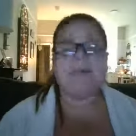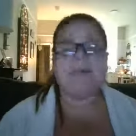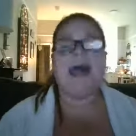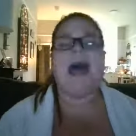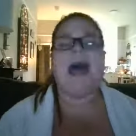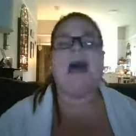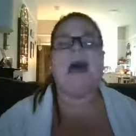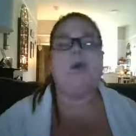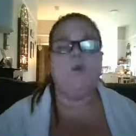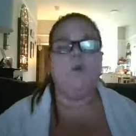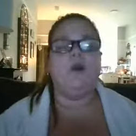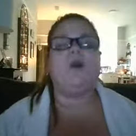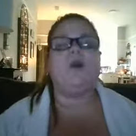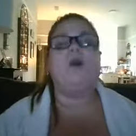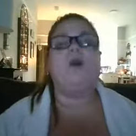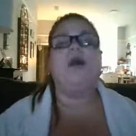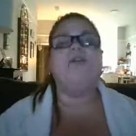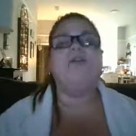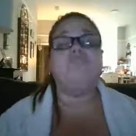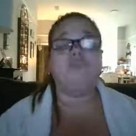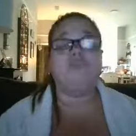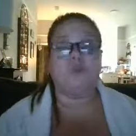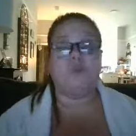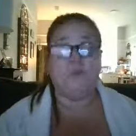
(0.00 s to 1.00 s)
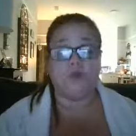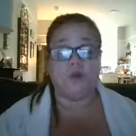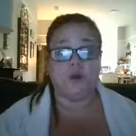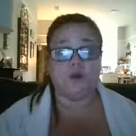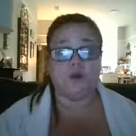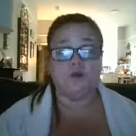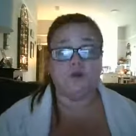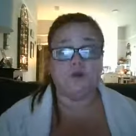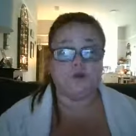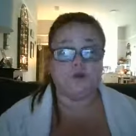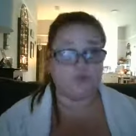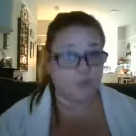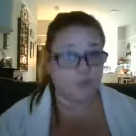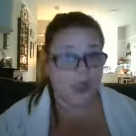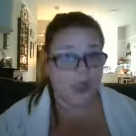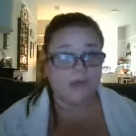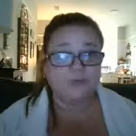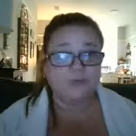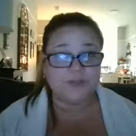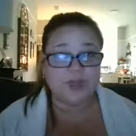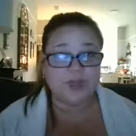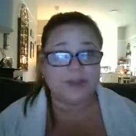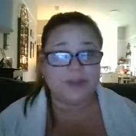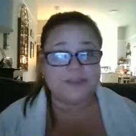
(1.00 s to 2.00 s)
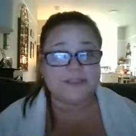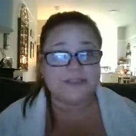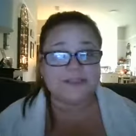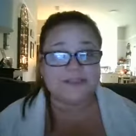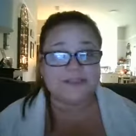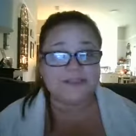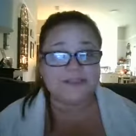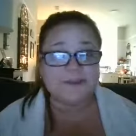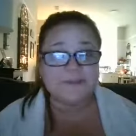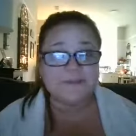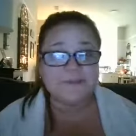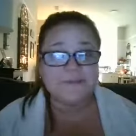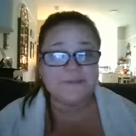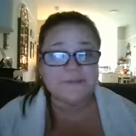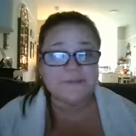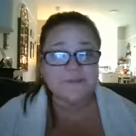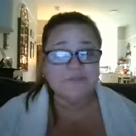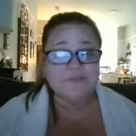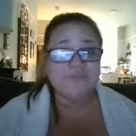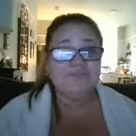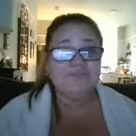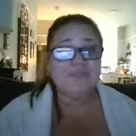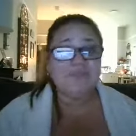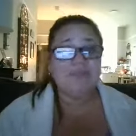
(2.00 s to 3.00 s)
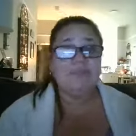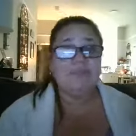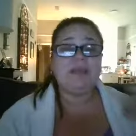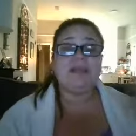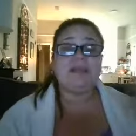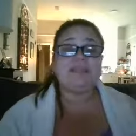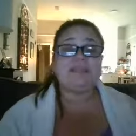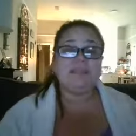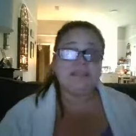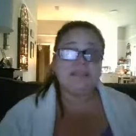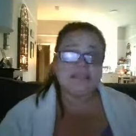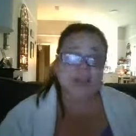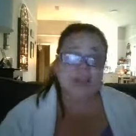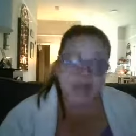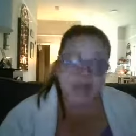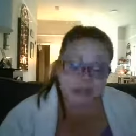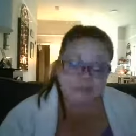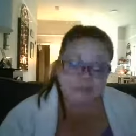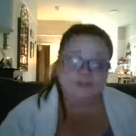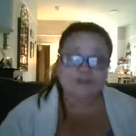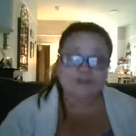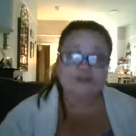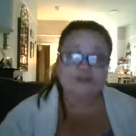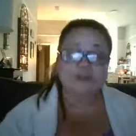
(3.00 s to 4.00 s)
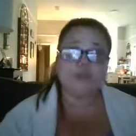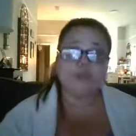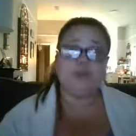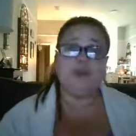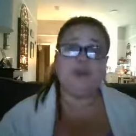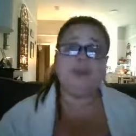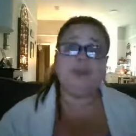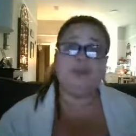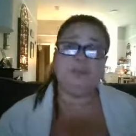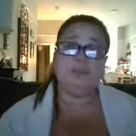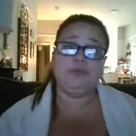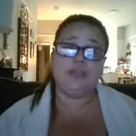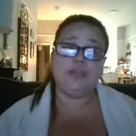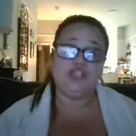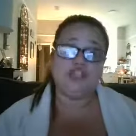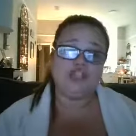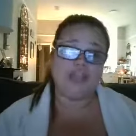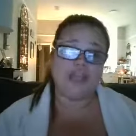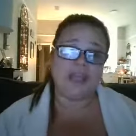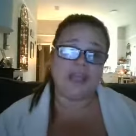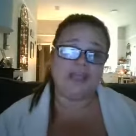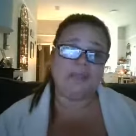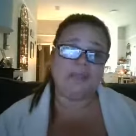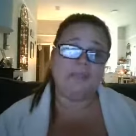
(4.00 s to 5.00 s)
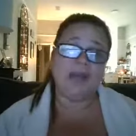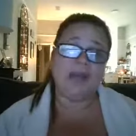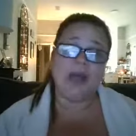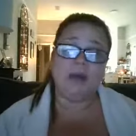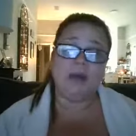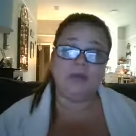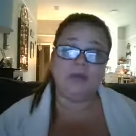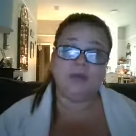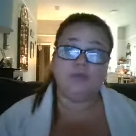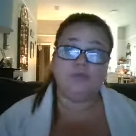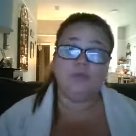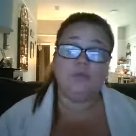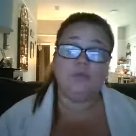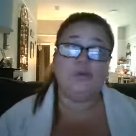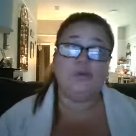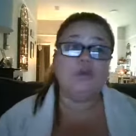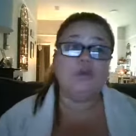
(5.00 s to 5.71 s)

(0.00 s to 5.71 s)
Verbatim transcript: the power of the world around us because it's time for you to really appreciate the power of the